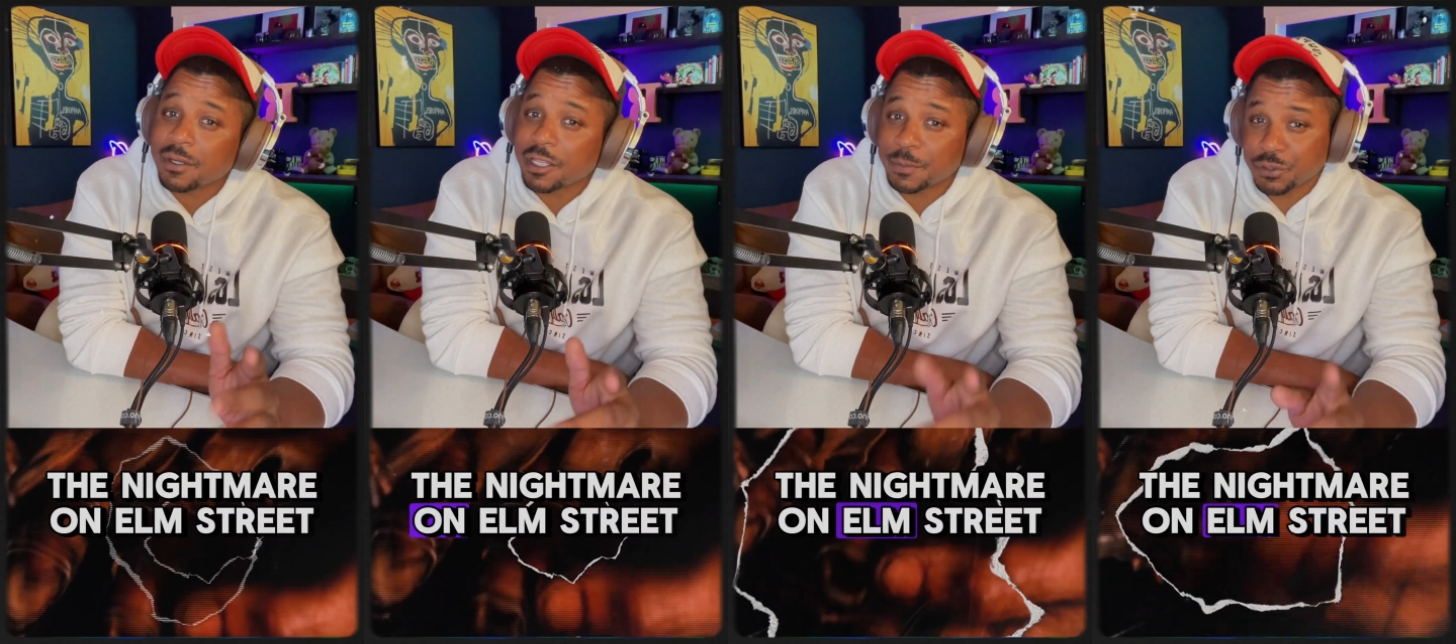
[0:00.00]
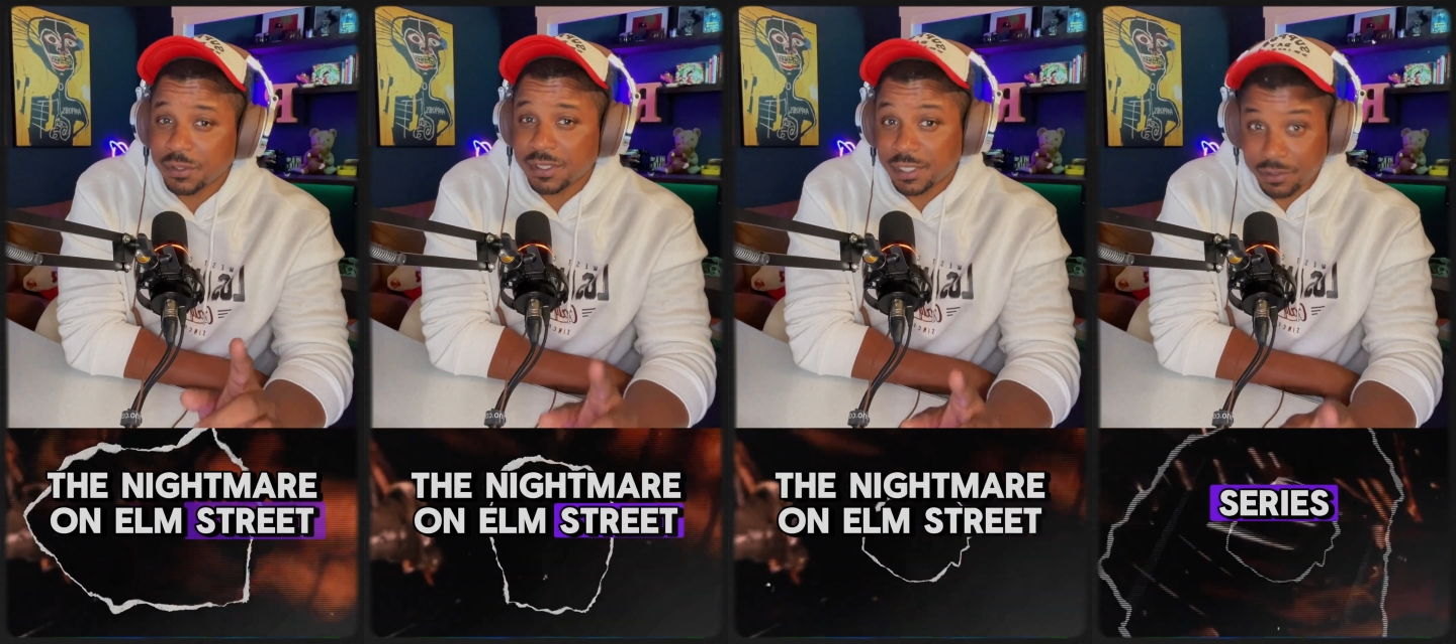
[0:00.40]
on Elm
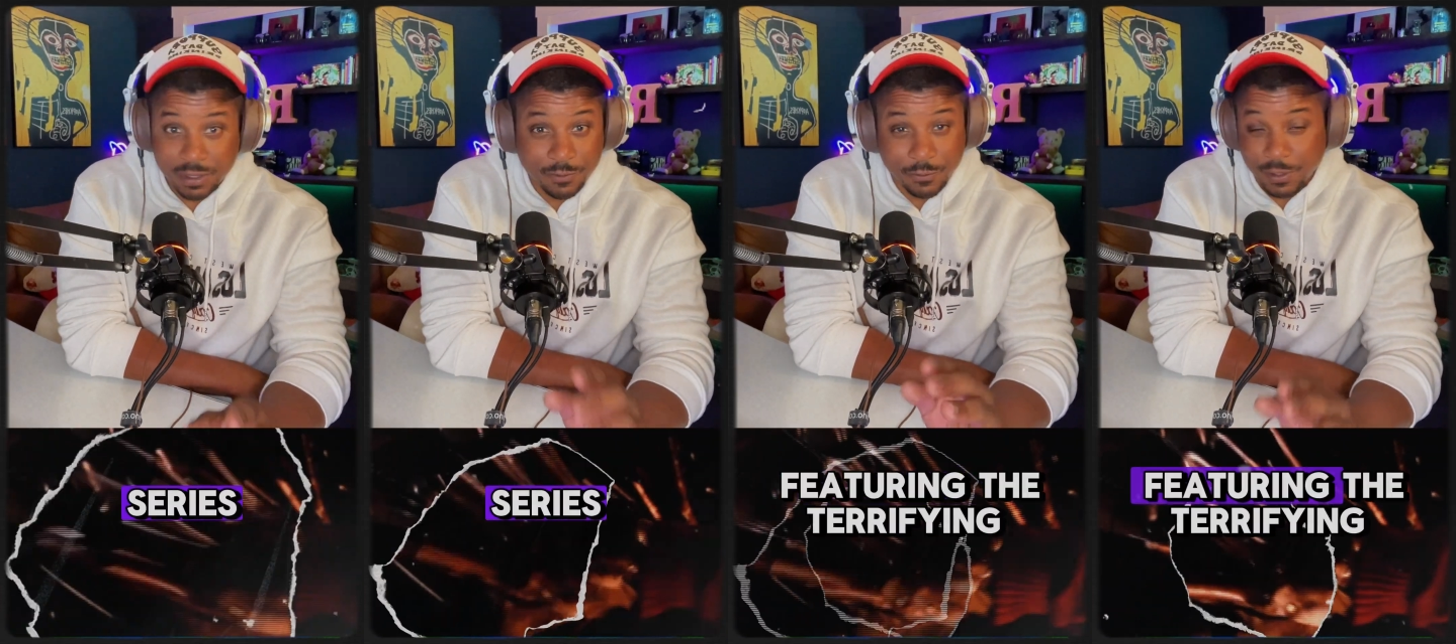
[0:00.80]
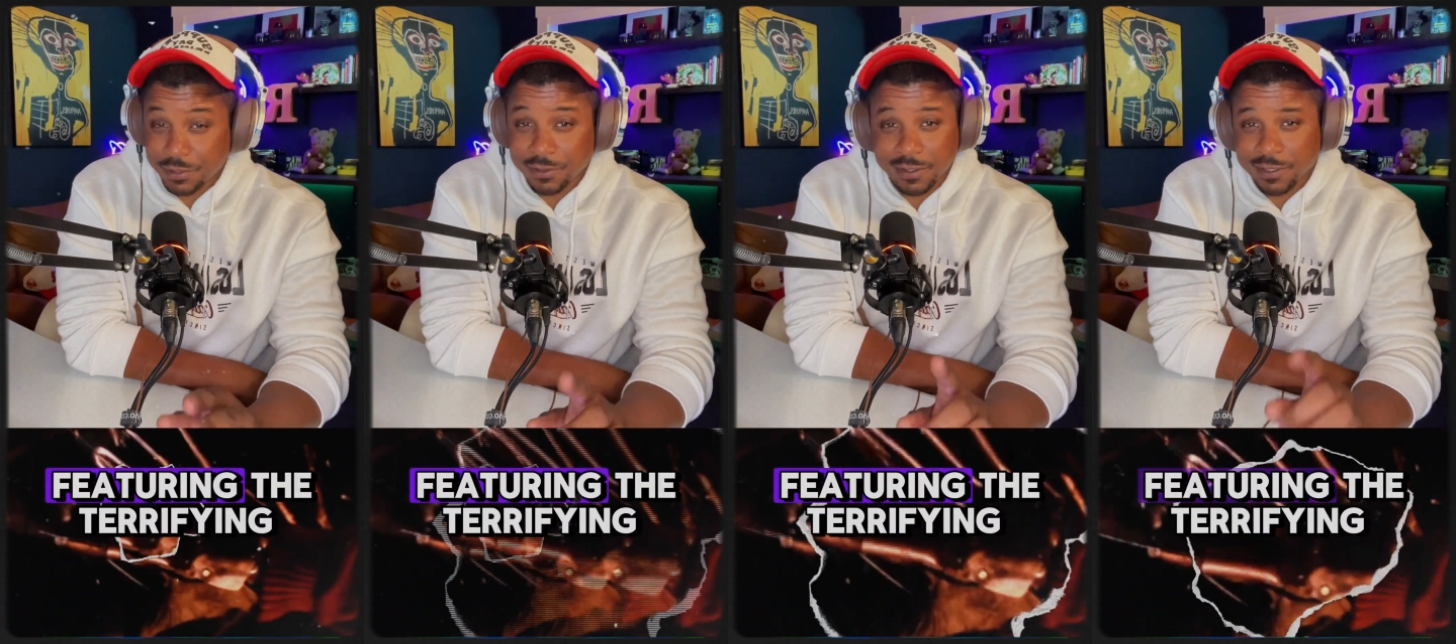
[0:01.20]
Street series,
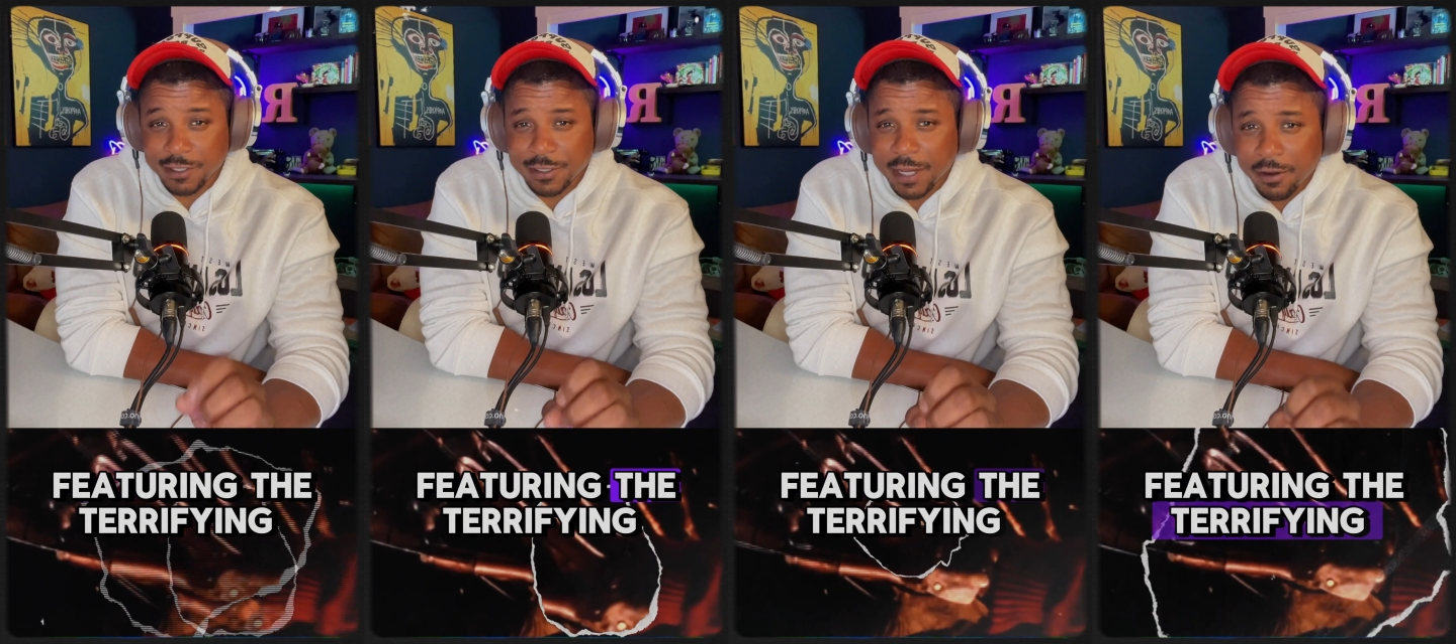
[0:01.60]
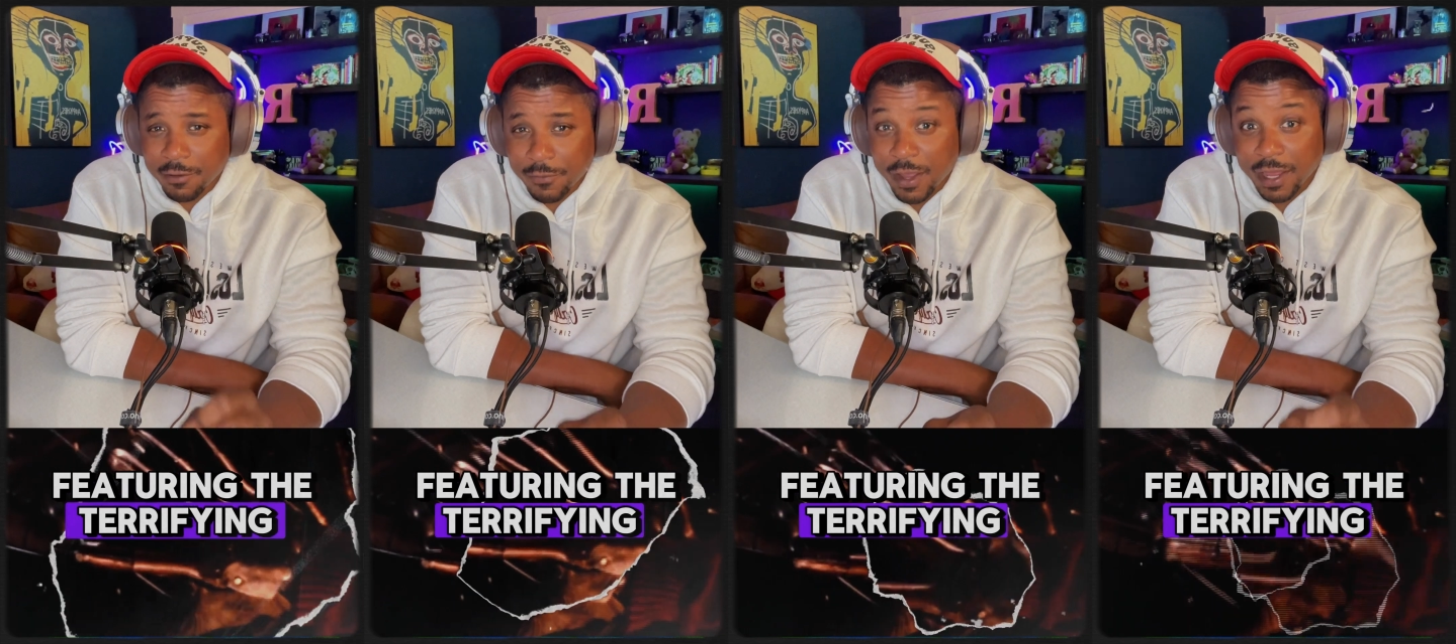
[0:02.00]
featuring the
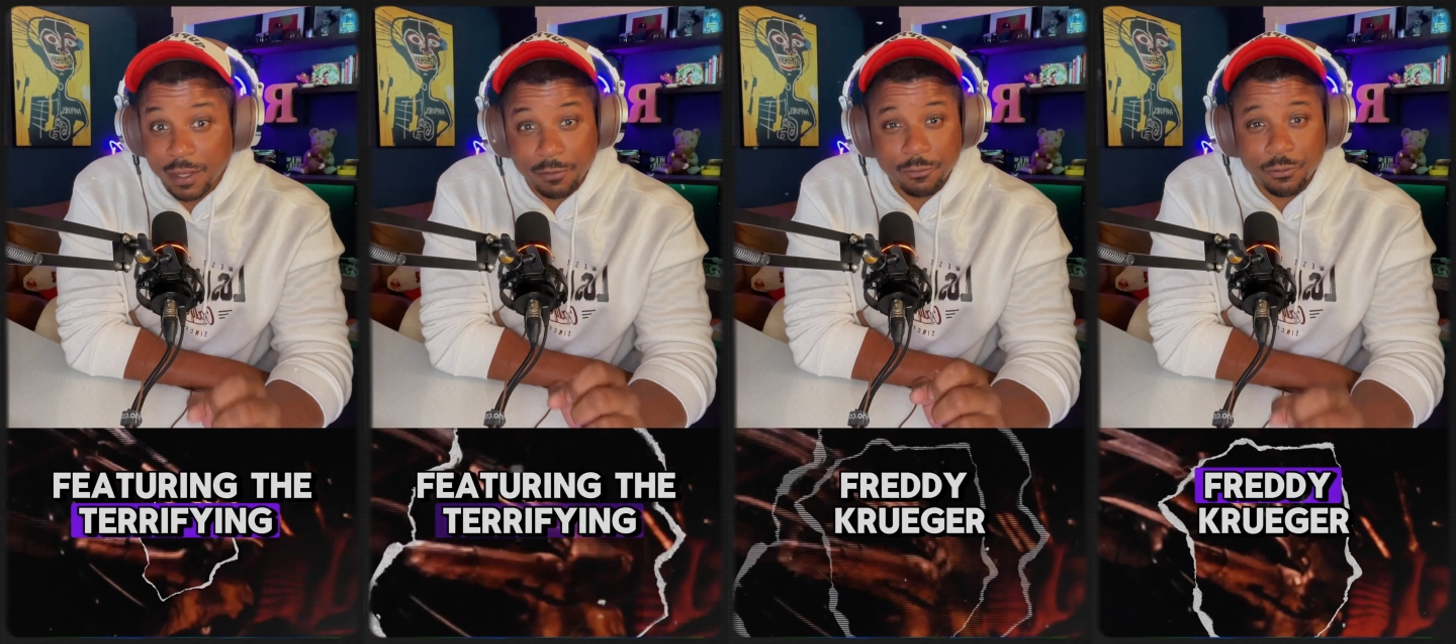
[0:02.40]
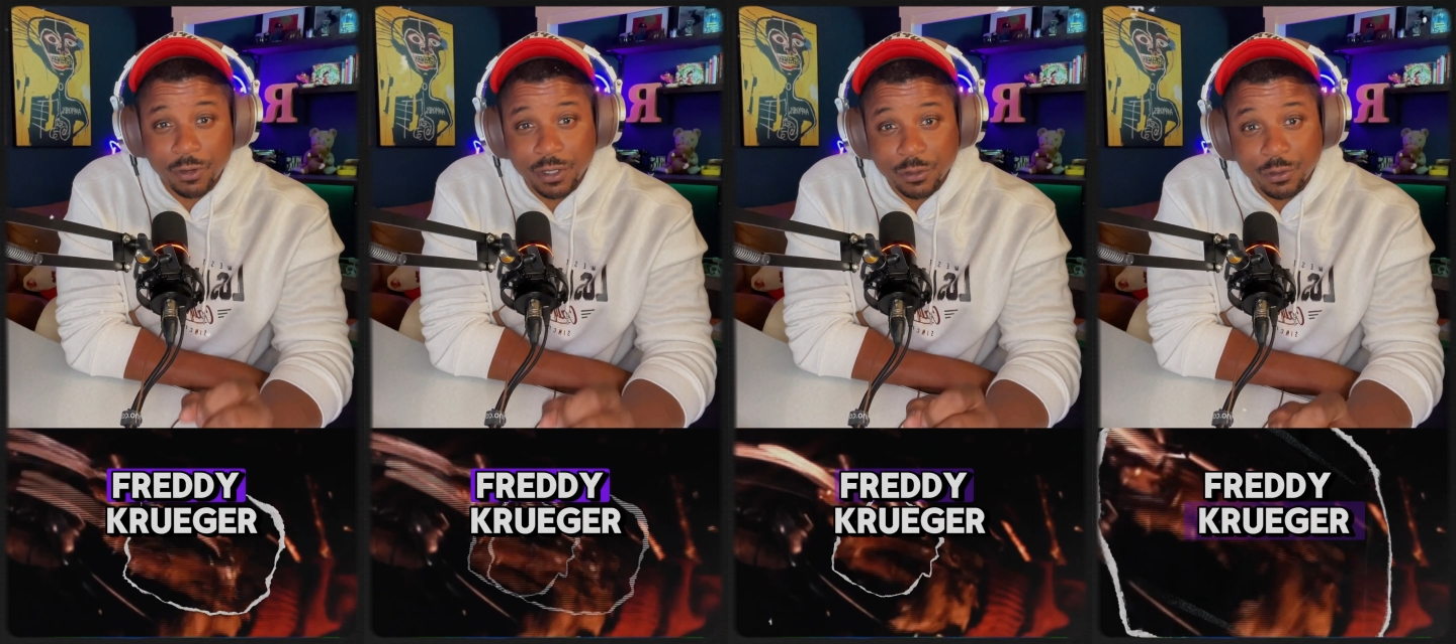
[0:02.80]
terrifying
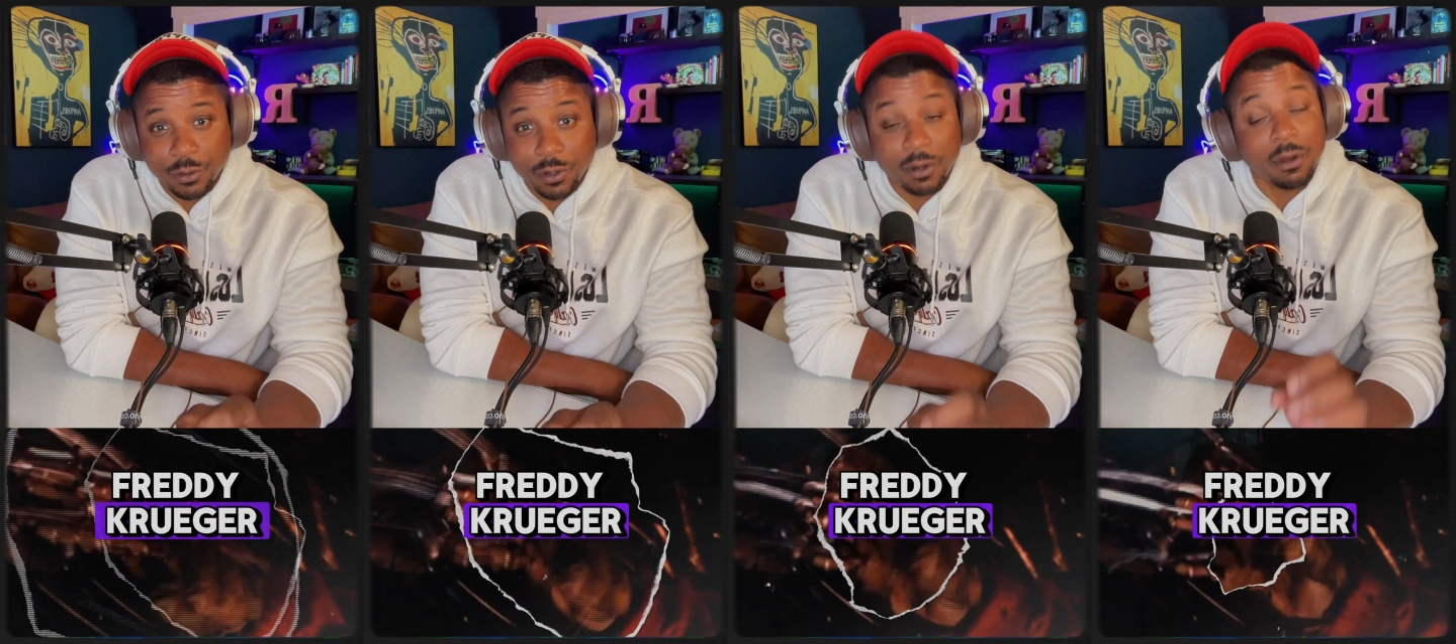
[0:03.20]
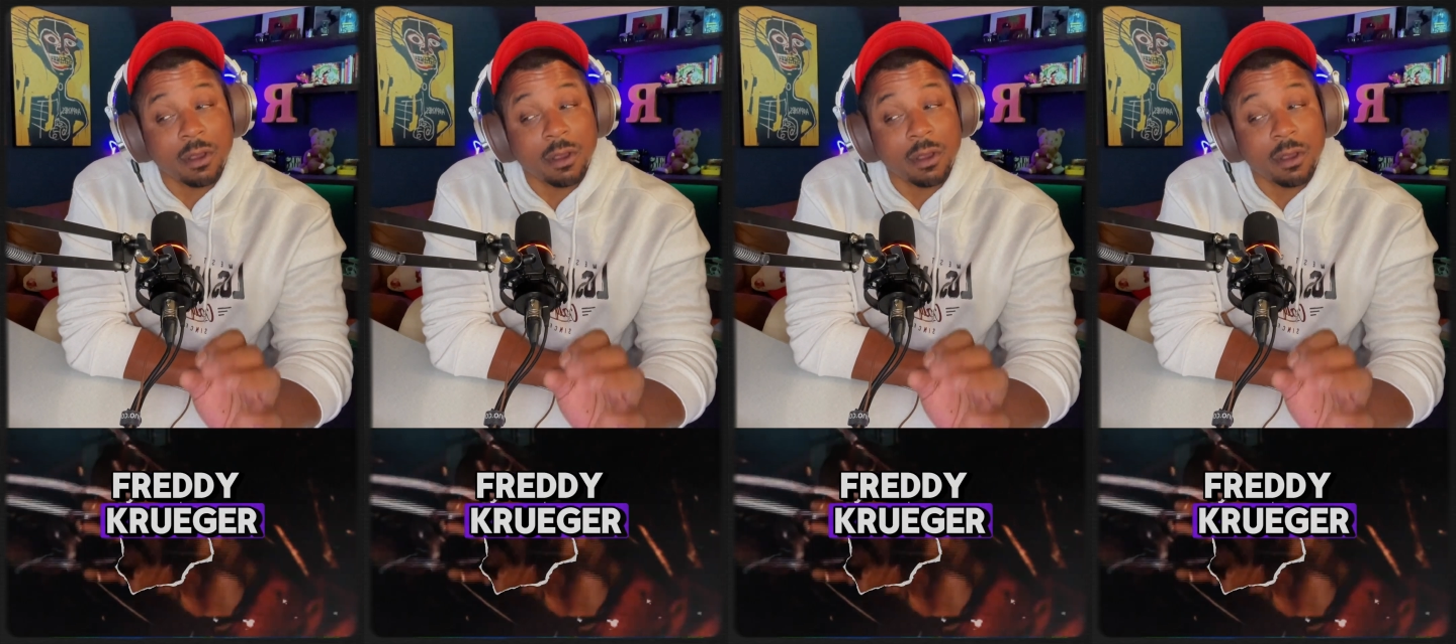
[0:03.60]
Freddy Krueger,